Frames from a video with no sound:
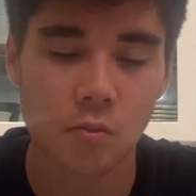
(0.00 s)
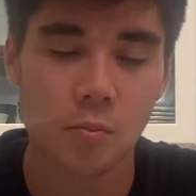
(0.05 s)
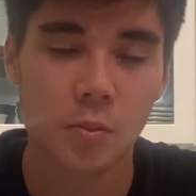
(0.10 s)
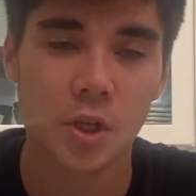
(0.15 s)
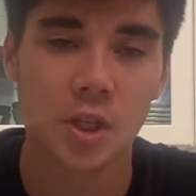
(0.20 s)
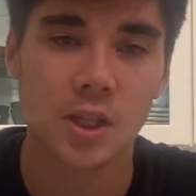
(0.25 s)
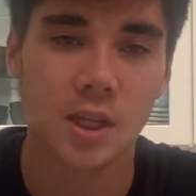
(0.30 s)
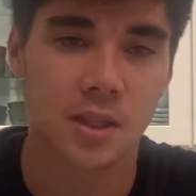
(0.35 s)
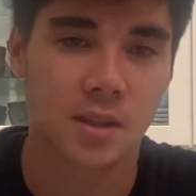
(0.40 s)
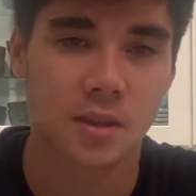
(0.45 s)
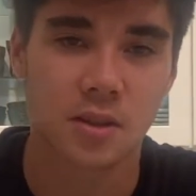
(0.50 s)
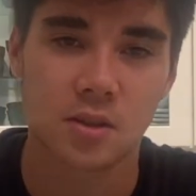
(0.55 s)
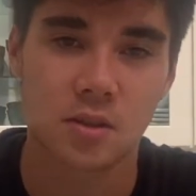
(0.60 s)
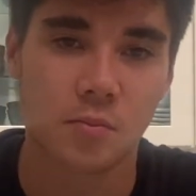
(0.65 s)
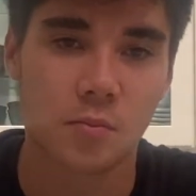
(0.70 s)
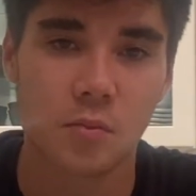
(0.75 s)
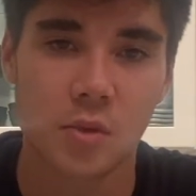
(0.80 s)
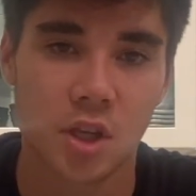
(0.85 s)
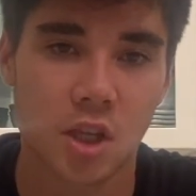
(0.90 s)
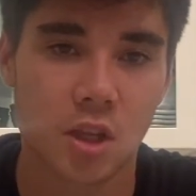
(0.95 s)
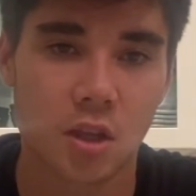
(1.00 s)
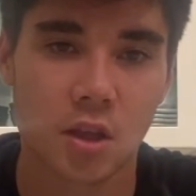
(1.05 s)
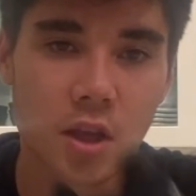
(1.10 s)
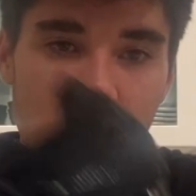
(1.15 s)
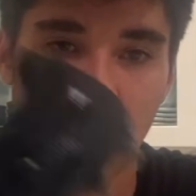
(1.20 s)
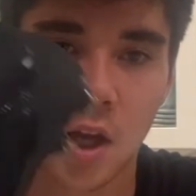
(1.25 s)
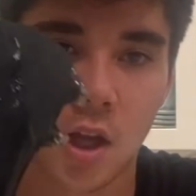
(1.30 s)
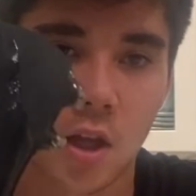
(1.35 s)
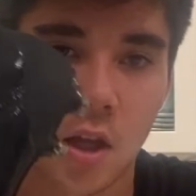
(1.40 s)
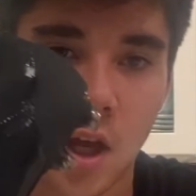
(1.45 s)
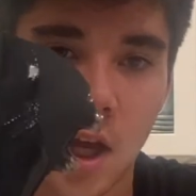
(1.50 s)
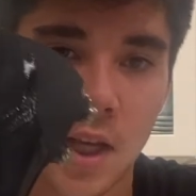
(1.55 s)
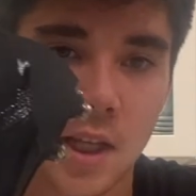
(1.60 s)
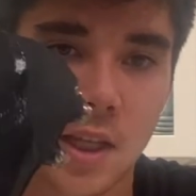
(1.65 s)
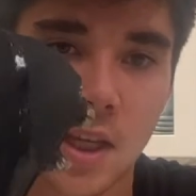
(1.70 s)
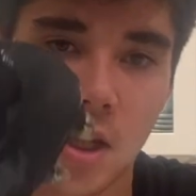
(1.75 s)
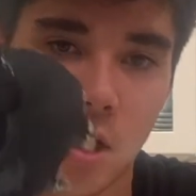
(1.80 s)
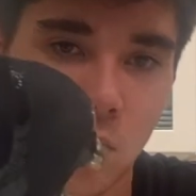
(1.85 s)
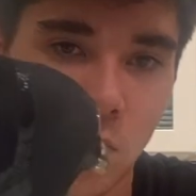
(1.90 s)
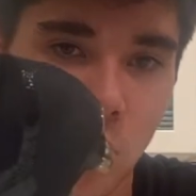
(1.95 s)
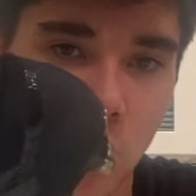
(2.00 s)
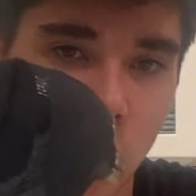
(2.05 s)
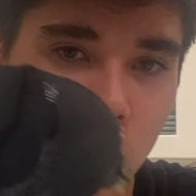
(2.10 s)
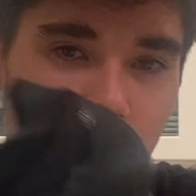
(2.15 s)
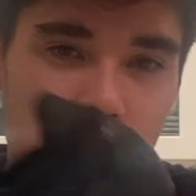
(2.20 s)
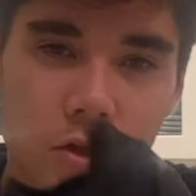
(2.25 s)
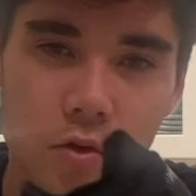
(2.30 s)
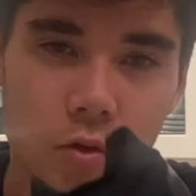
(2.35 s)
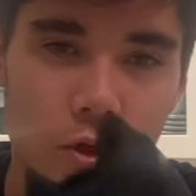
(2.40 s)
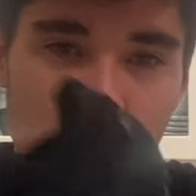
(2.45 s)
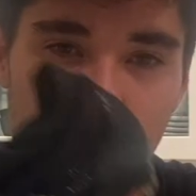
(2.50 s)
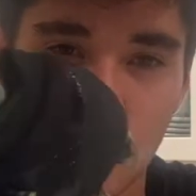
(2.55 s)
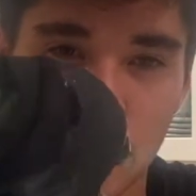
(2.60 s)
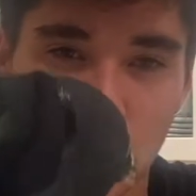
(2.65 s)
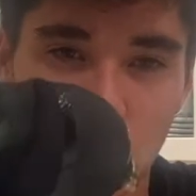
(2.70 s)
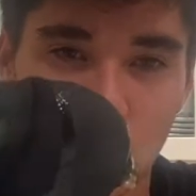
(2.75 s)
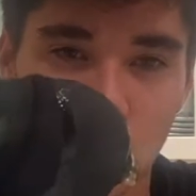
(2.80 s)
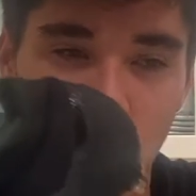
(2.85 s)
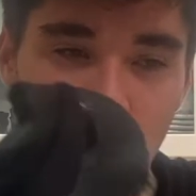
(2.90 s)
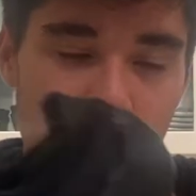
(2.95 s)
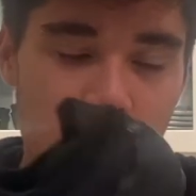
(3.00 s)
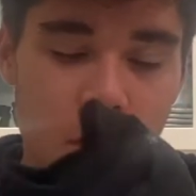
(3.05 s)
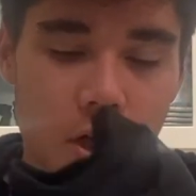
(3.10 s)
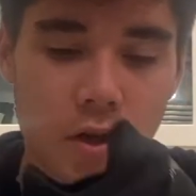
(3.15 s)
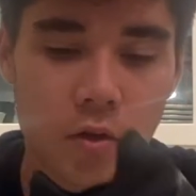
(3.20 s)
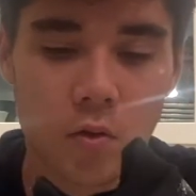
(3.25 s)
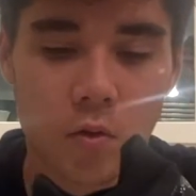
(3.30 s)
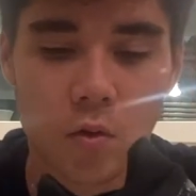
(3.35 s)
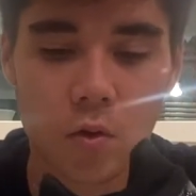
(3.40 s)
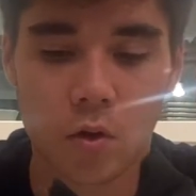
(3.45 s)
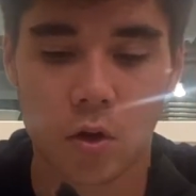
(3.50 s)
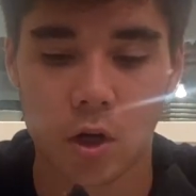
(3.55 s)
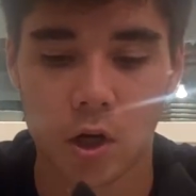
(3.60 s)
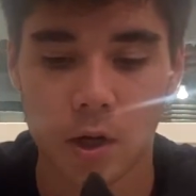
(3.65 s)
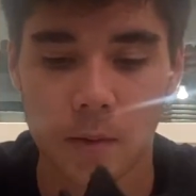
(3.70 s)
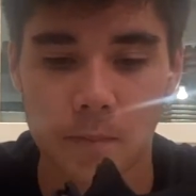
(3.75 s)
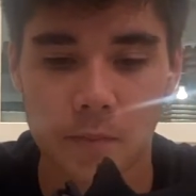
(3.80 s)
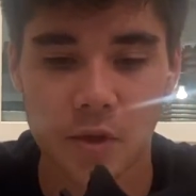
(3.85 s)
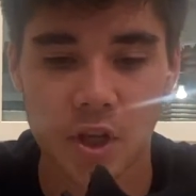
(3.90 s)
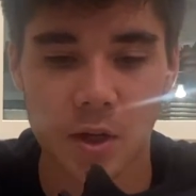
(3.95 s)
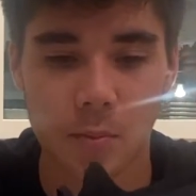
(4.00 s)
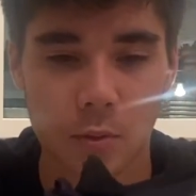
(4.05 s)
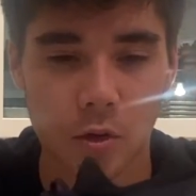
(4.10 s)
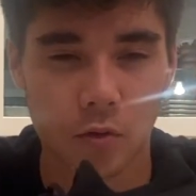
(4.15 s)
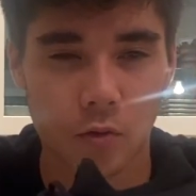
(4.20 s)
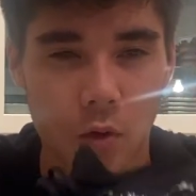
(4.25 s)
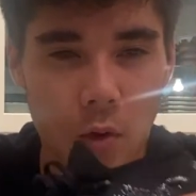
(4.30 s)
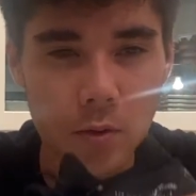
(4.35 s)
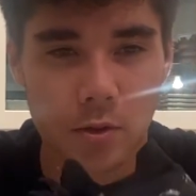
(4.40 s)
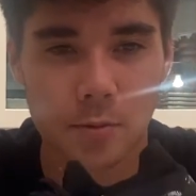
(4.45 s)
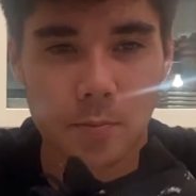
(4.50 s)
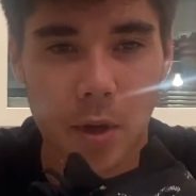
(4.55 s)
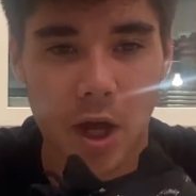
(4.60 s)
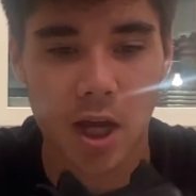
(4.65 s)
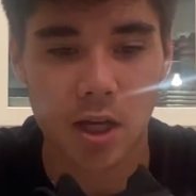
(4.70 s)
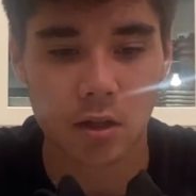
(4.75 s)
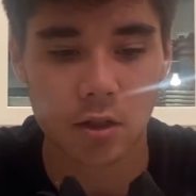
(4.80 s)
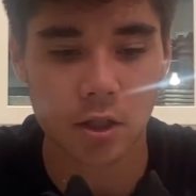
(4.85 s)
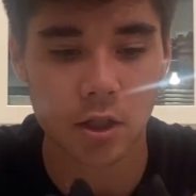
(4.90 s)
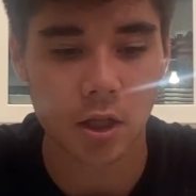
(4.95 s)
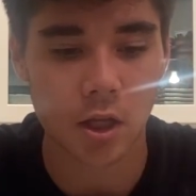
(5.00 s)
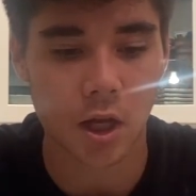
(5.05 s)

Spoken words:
but that doesn't mean that I can't wear this or you shouldn't wear it or it performs badly.